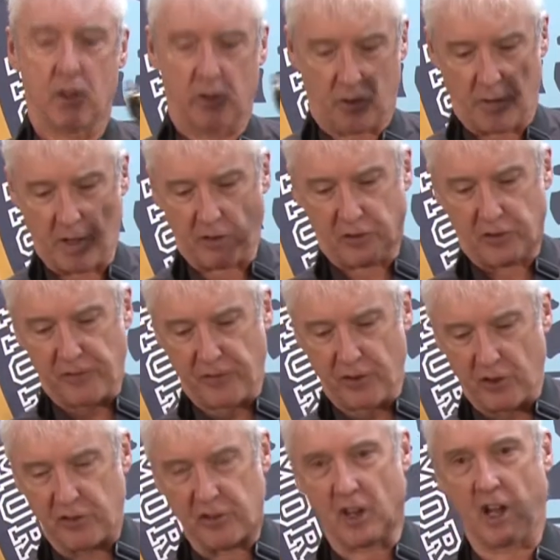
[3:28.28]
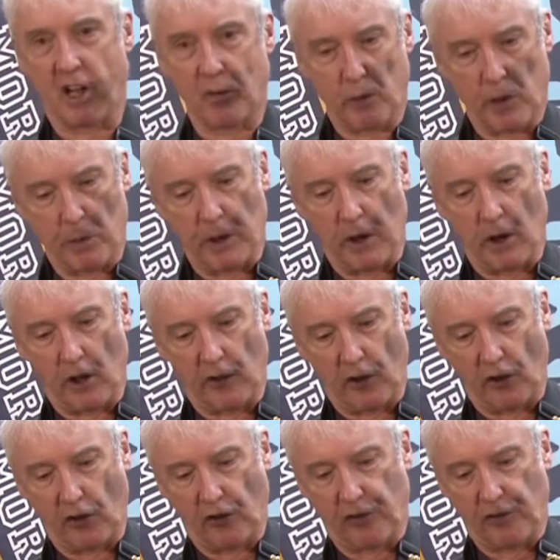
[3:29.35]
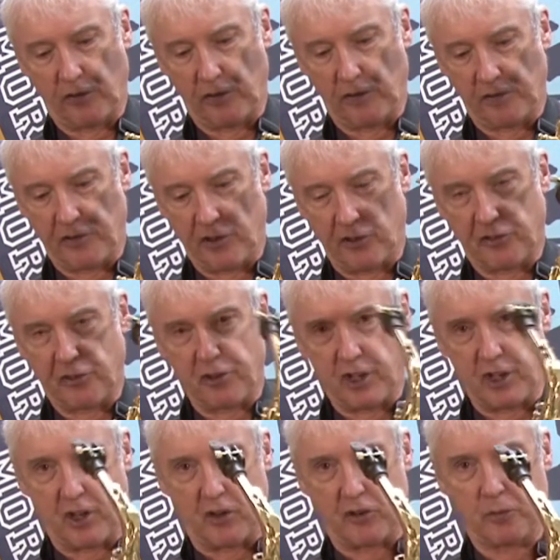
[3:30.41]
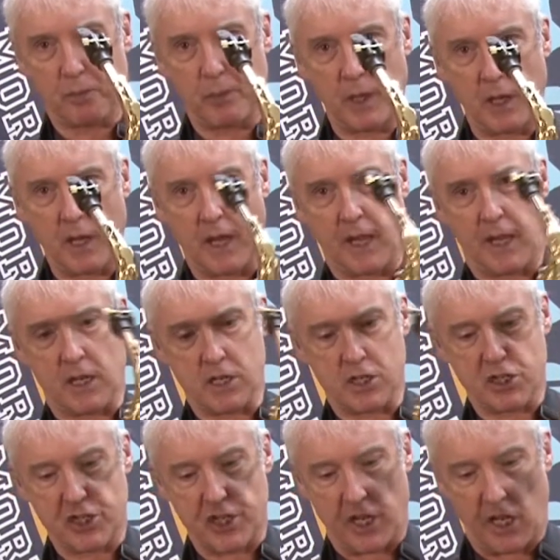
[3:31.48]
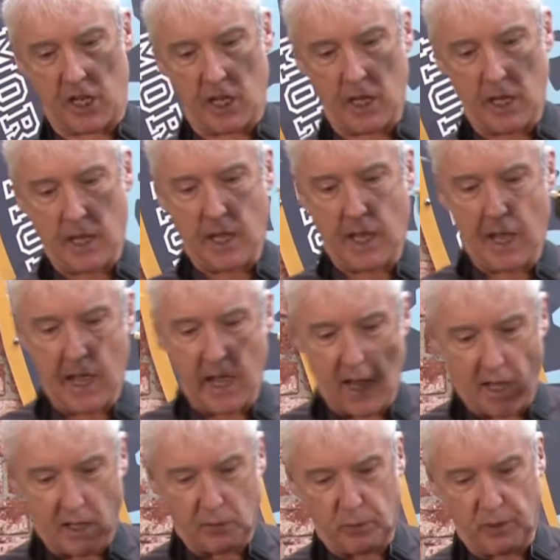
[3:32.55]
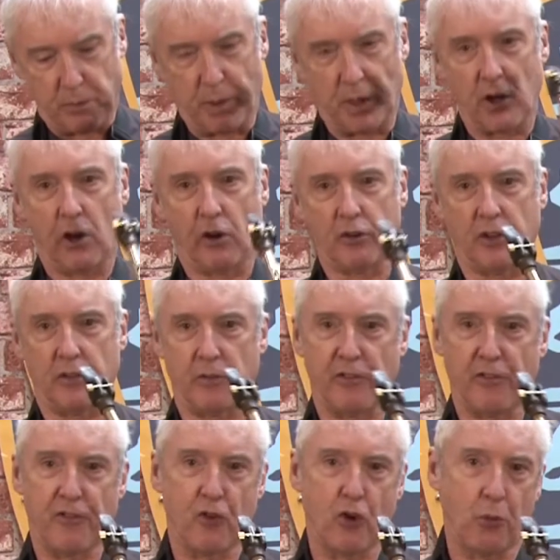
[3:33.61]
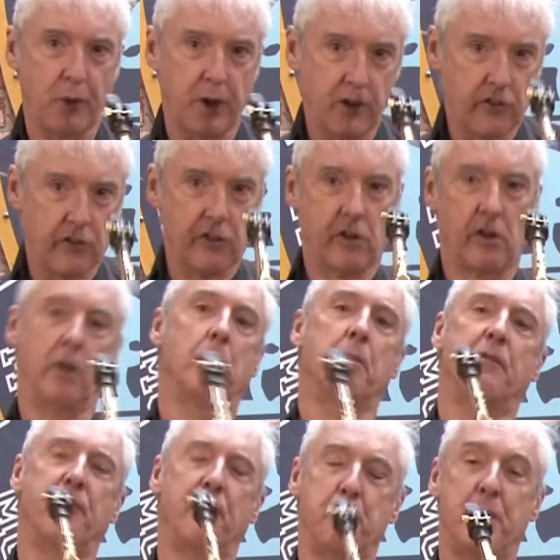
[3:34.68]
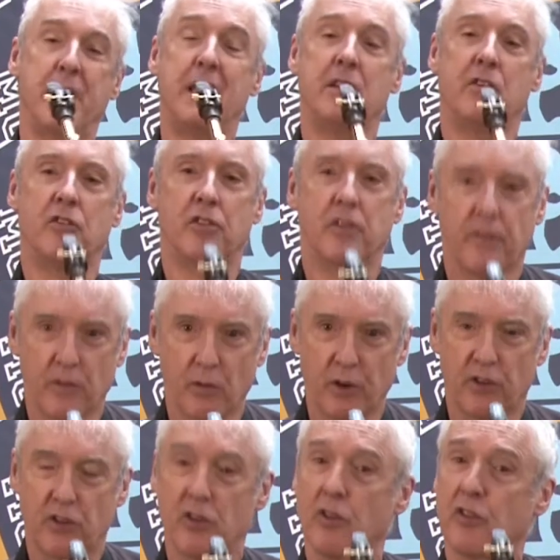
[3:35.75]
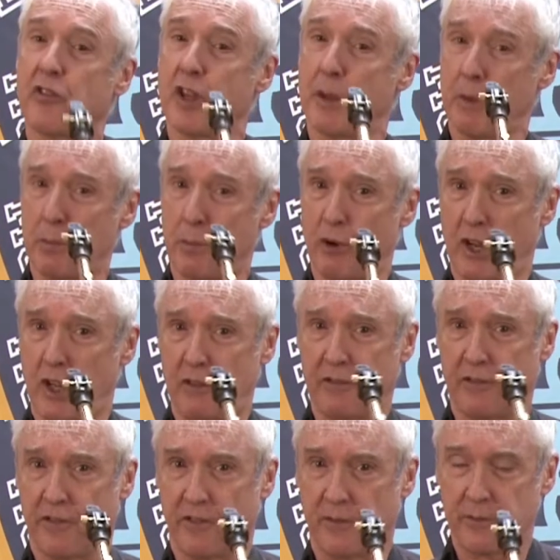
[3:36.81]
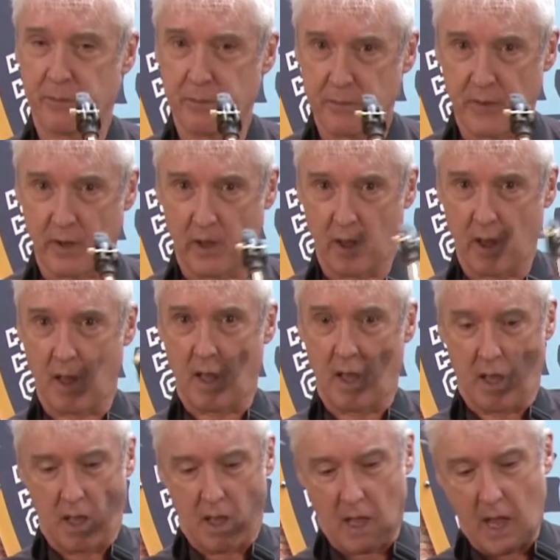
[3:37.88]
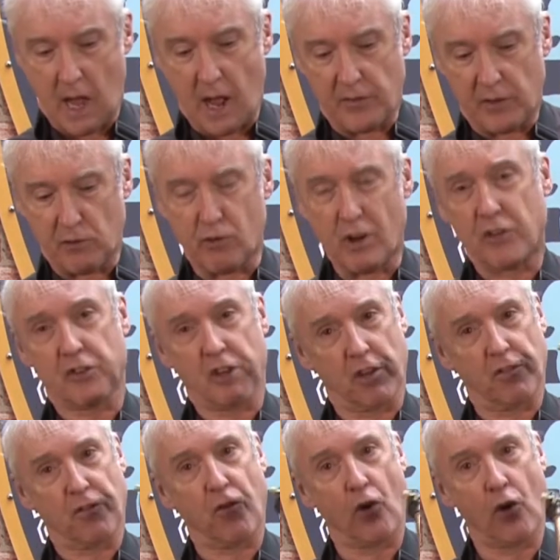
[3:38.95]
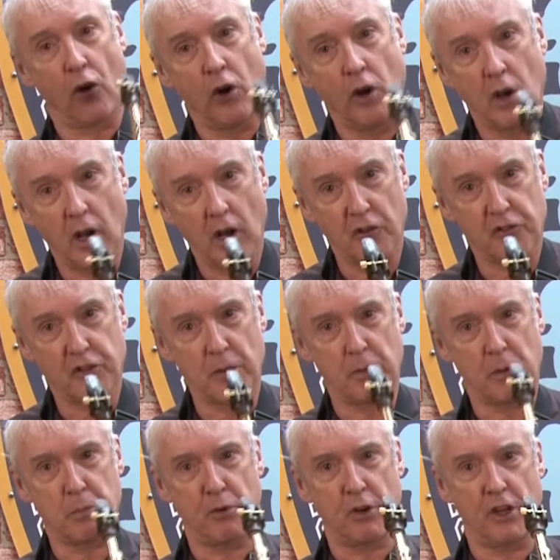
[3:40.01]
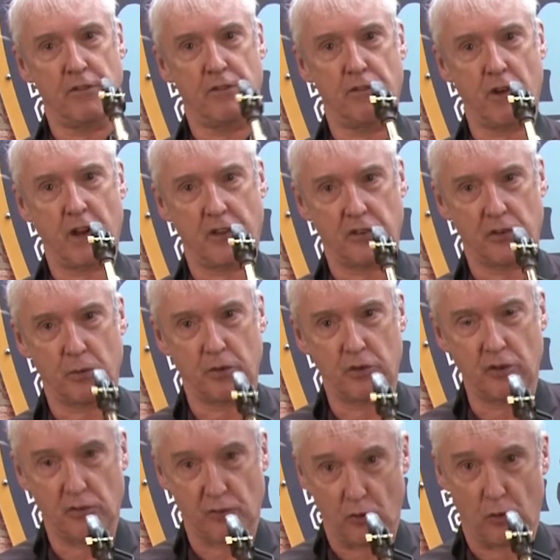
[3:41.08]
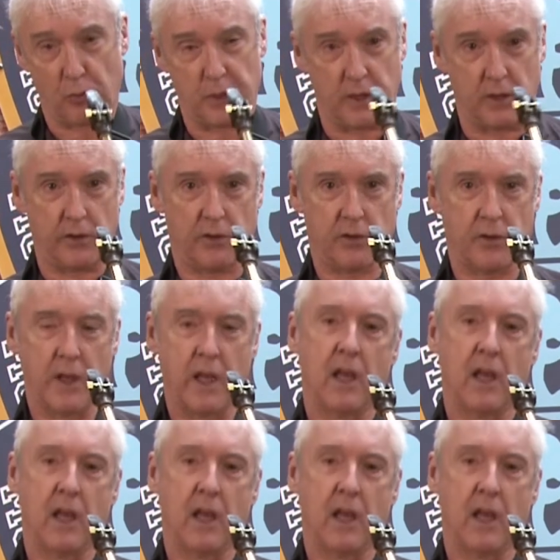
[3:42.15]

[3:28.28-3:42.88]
So that's the first line where we learn those first 3 notes, B, A, and G. And we've been holding them for 4 beats, which is a semi-breve, and then resting for a semi-breve rest, which is 4 beats.